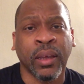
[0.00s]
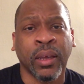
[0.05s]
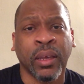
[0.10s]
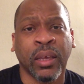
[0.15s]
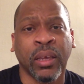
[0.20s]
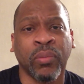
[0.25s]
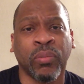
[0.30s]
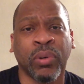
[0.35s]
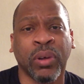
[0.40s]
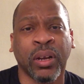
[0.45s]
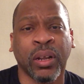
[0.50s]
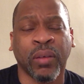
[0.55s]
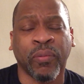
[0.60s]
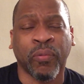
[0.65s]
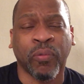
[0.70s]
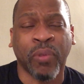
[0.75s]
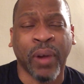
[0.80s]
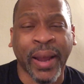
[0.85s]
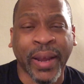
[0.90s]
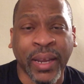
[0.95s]
He would
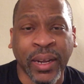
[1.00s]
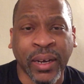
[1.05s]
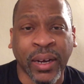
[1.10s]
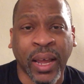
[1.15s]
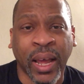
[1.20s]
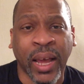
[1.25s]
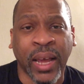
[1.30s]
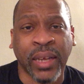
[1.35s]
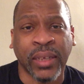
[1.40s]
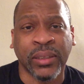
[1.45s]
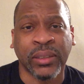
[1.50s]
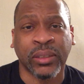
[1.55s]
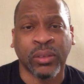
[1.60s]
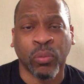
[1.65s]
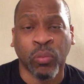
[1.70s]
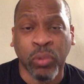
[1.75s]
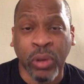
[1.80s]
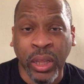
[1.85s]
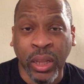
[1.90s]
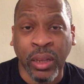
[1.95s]
have recognized the
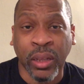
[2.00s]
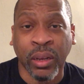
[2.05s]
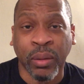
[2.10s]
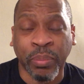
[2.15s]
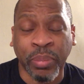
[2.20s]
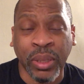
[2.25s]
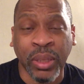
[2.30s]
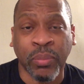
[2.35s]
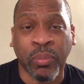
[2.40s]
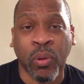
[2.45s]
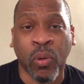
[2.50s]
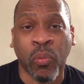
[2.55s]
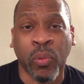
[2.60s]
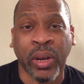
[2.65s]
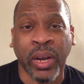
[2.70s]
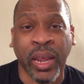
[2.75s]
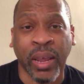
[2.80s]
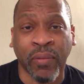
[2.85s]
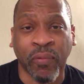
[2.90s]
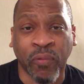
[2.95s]
will of the people
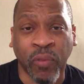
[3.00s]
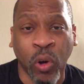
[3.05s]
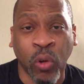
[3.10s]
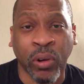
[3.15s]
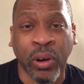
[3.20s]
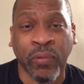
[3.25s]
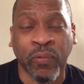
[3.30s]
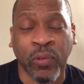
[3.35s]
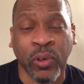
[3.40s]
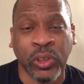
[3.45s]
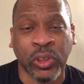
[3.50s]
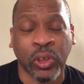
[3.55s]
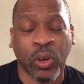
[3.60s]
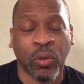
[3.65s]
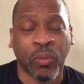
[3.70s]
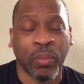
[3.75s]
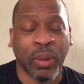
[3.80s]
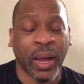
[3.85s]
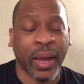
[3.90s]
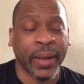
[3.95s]
when they voted for
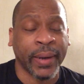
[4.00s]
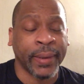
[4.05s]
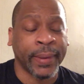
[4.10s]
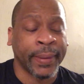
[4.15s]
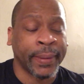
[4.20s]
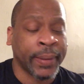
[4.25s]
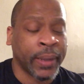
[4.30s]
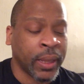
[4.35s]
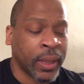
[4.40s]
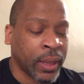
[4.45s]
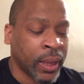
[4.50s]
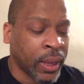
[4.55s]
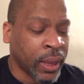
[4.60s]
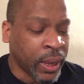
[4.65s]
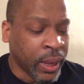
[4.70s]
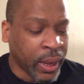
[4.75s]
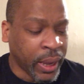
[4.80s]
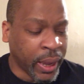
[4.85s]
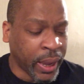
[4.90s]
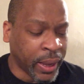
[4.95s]
Joe Biden.
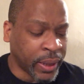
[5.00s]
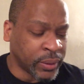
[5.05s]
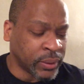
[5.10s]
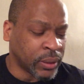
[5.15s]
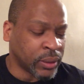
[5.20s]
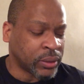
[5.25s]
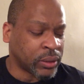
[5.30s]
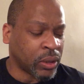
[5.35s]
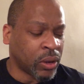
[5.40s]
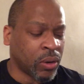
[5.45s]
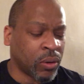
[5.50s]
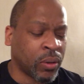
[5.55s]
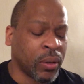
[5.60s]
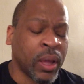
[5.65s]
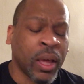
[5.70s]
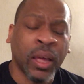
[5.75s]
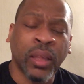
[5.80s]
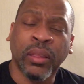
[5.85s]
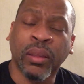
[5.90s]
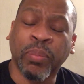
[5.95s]
And so
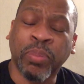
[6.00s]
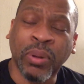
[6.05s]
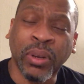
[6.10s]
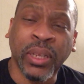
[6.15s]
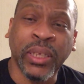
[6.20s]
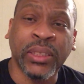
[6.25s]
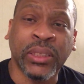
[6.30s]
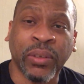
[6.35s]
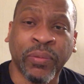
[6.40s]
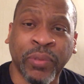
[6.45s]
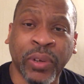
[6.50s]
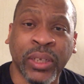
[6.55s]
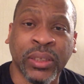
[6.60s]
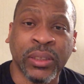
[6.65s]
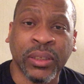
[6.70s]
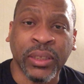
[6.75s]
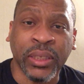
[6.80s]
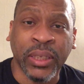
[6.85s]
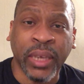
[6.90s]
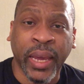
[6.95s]
the police
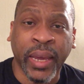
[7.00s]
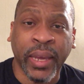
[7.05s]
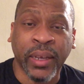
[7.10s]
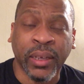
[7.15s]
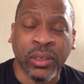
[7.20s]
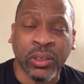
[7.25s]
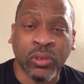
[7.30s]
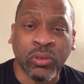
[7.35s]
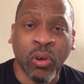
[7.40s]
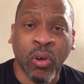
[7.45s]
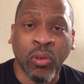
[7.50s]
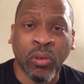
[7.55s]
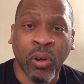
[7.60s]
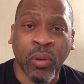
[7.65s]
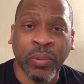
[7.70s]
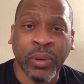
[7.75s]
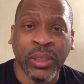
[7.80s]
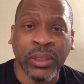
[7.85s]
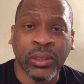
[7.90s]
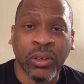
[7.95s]
eventually gained control
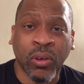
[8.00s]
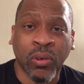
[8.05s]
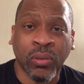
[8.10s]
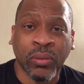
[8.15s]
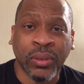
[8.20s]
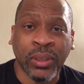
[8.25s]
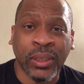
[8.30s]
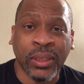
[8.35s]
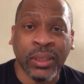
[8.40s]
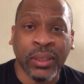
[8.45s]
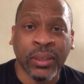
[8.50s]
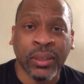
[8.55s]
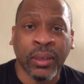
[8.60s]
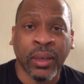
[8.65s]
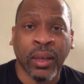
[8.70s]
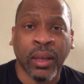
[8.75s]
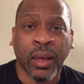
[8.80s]
over this whole thing.